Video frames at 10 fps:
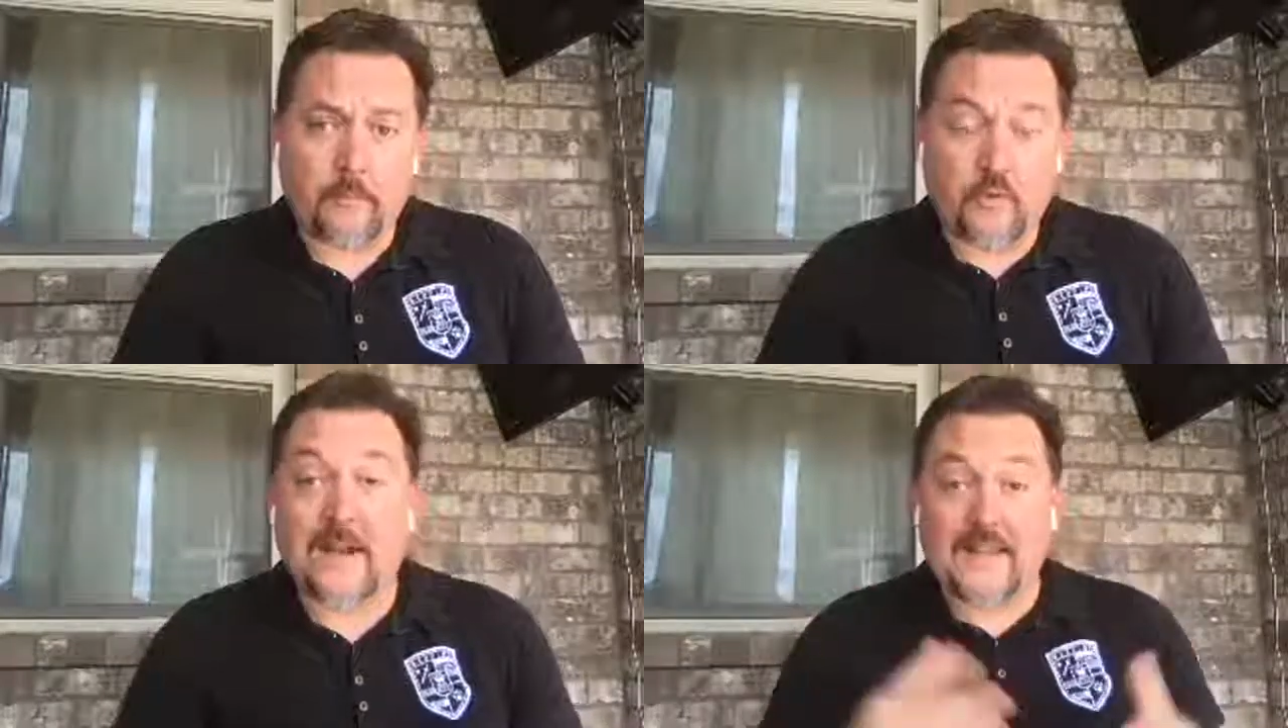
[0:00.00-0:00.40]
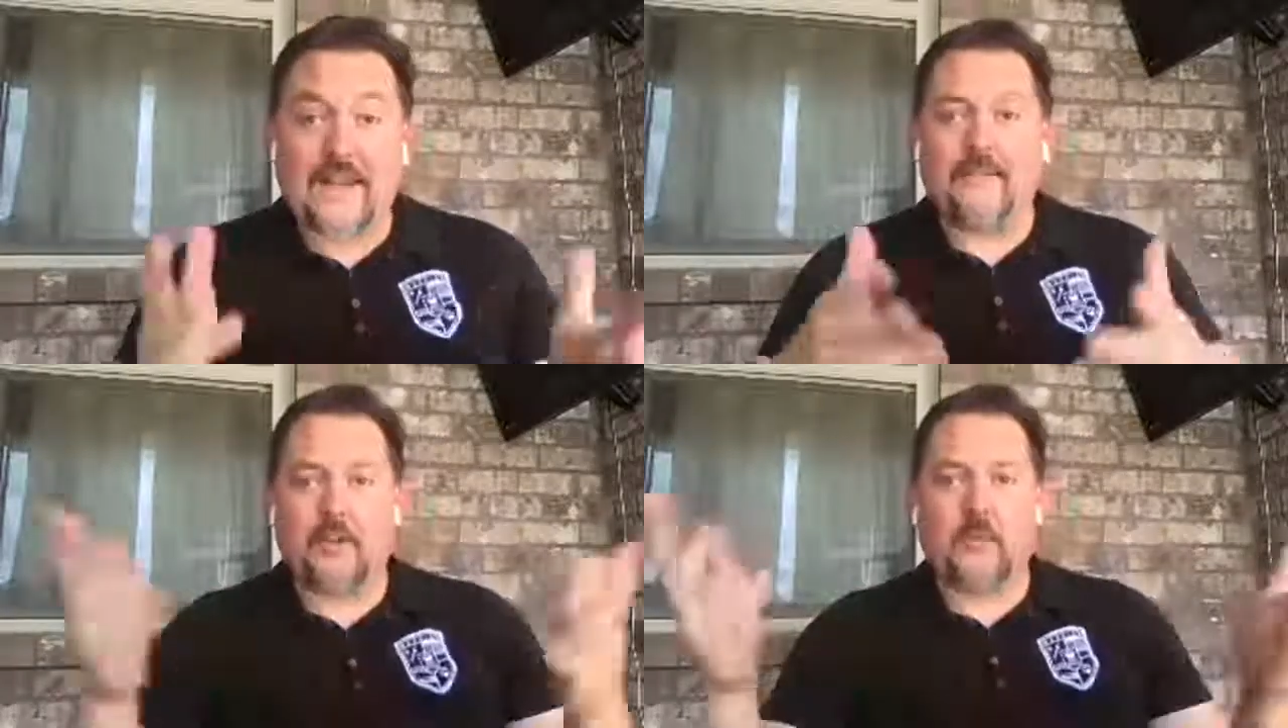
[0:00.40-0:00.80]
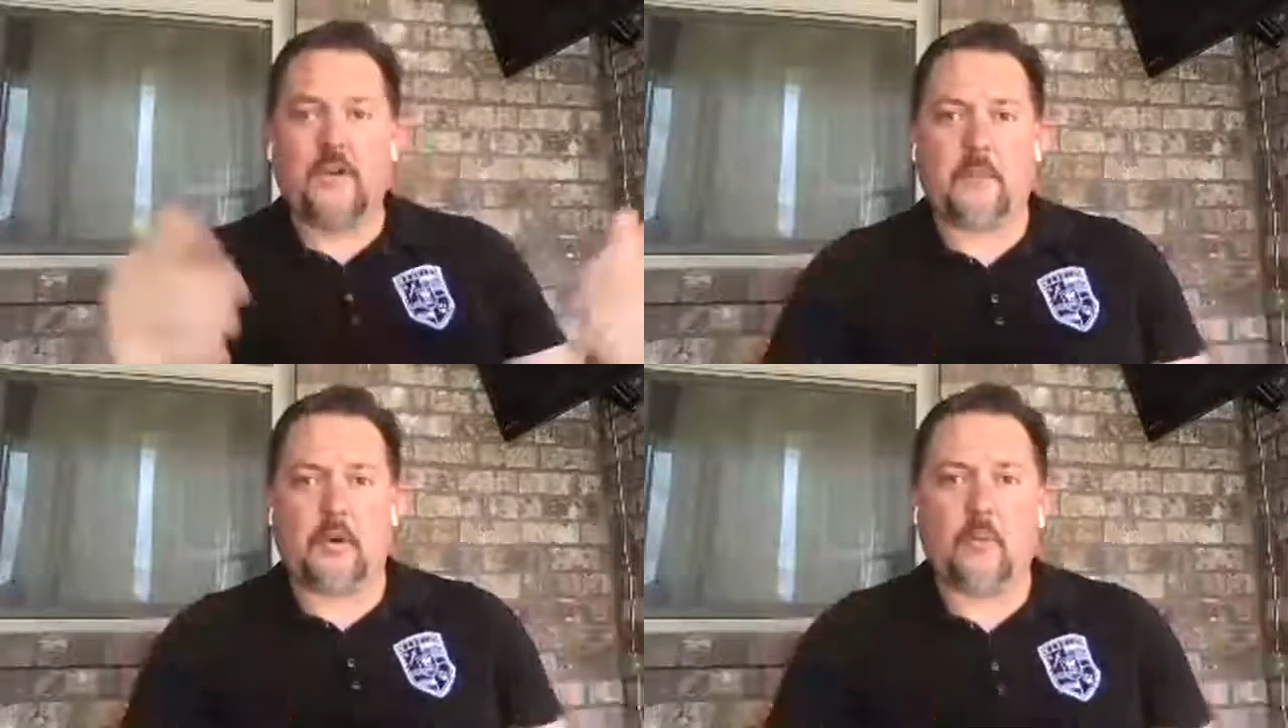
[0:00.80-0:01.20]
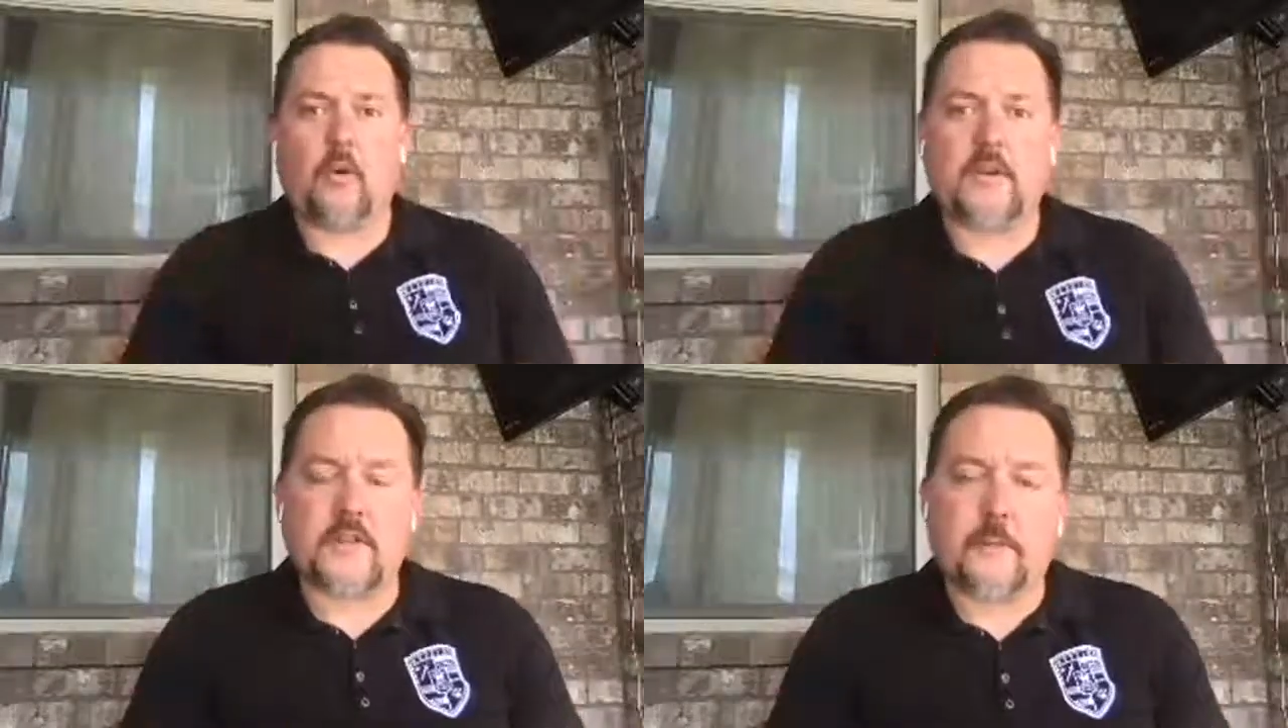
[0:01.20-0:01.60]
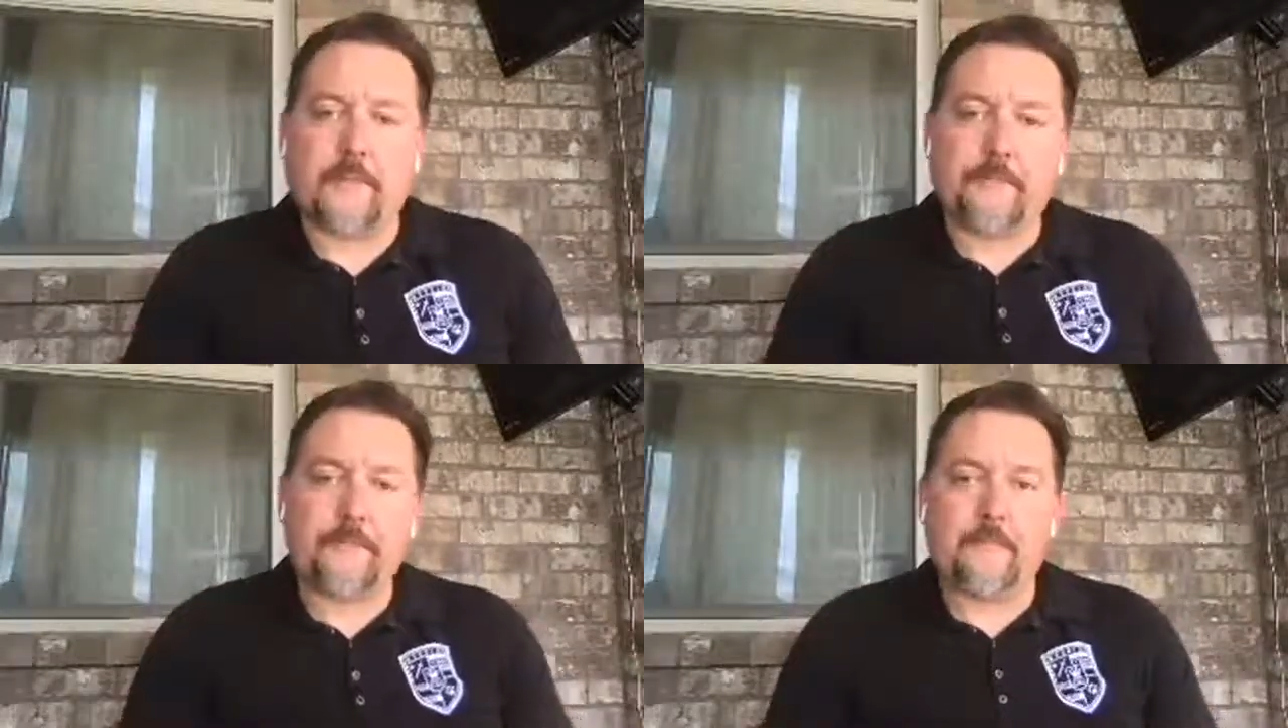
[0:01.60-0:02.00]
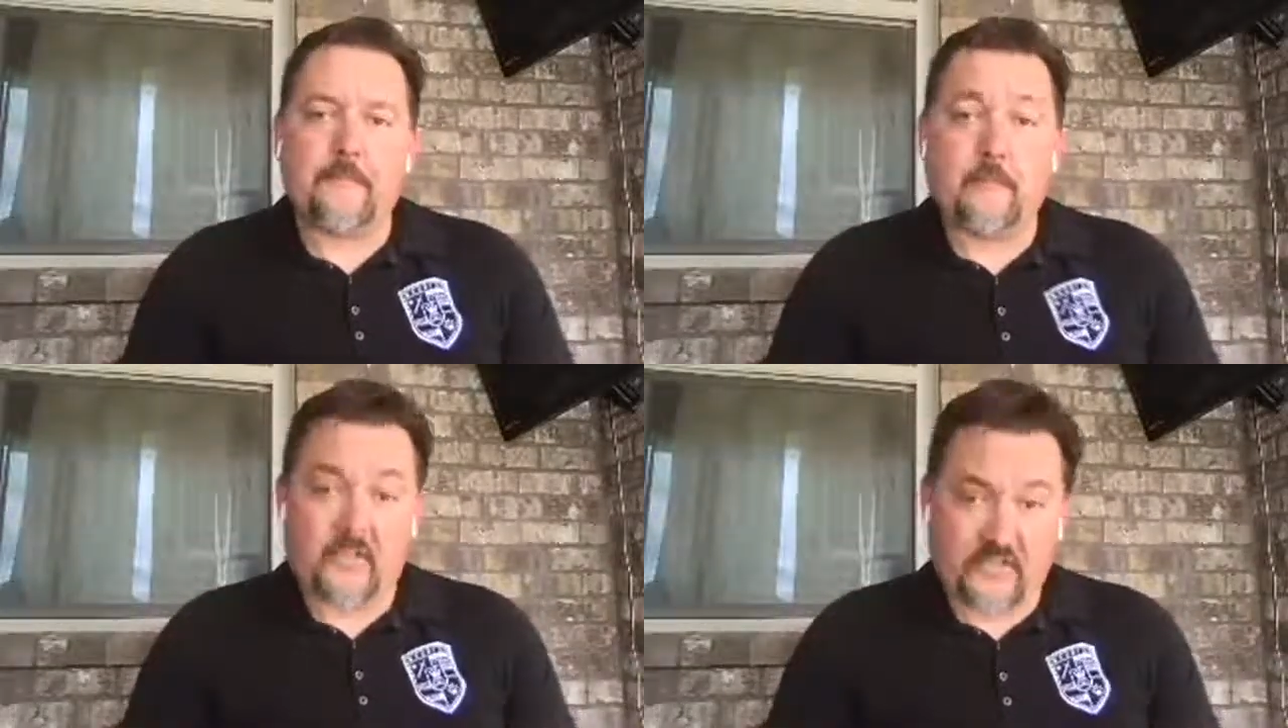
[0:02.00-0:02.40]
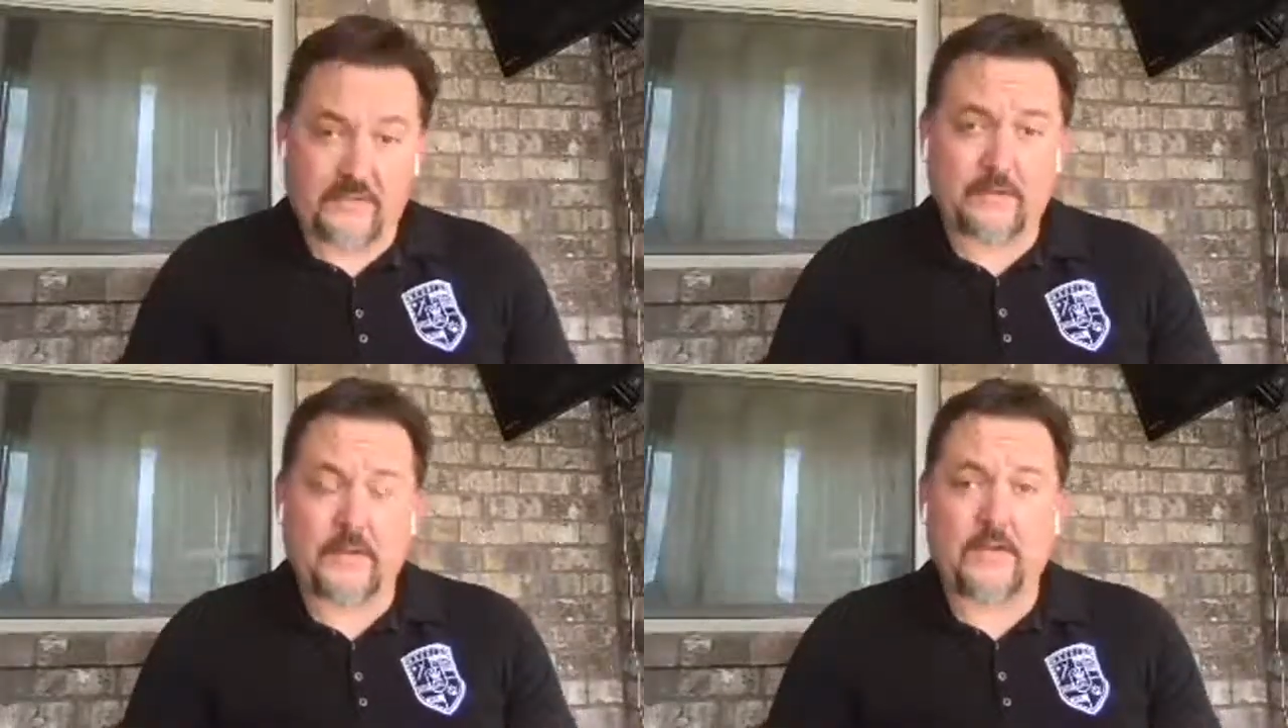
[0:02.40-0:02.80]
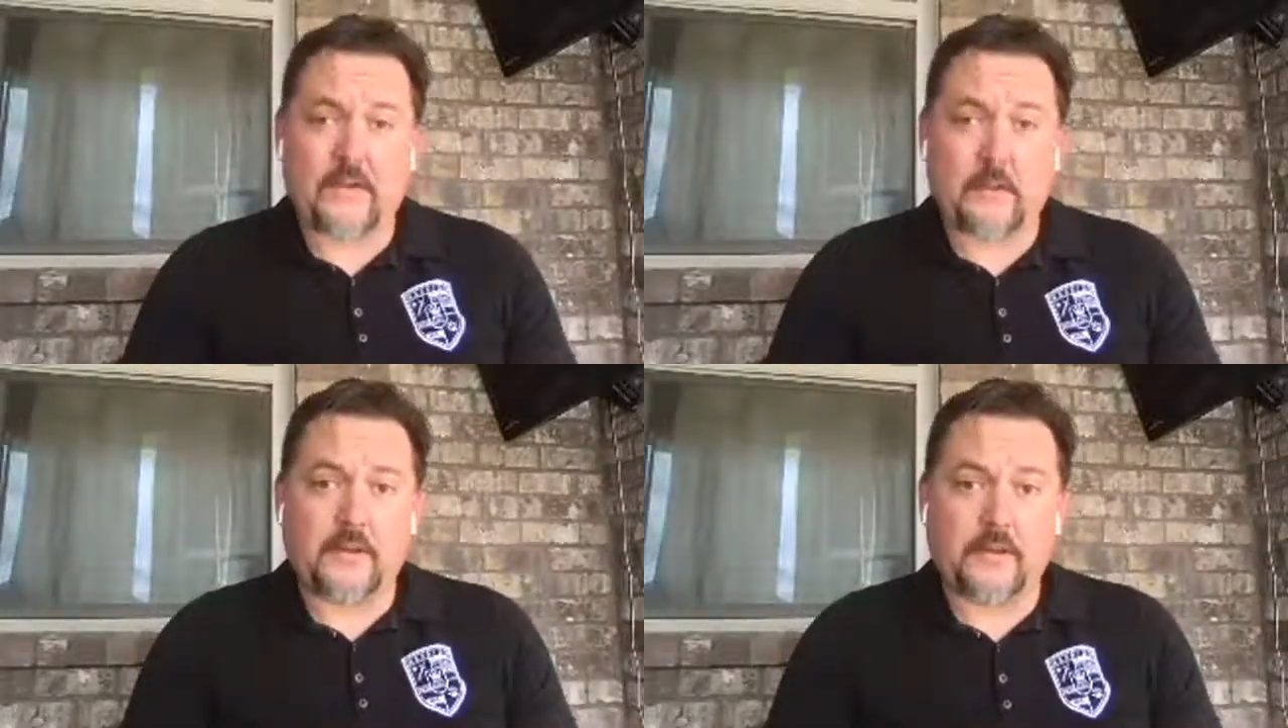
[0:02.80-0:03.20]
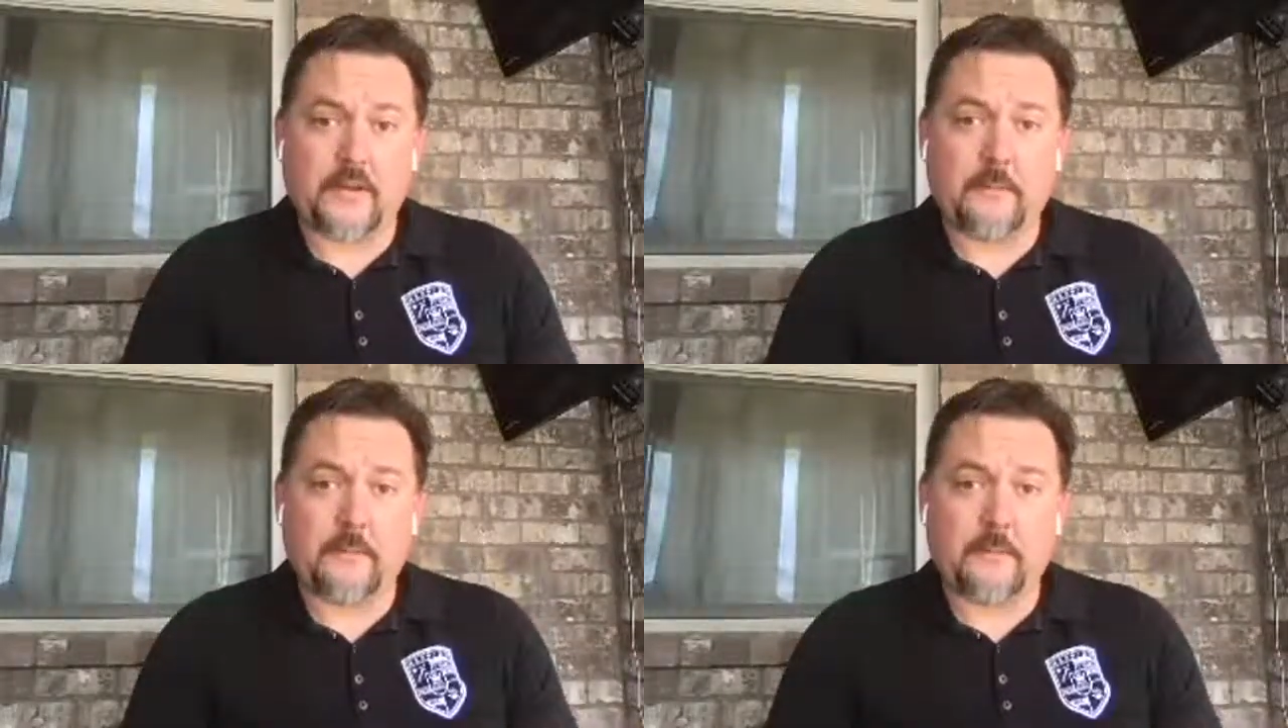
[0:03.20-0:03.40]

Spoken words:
So I left and opened up my own mortgage company. 7 months into the business.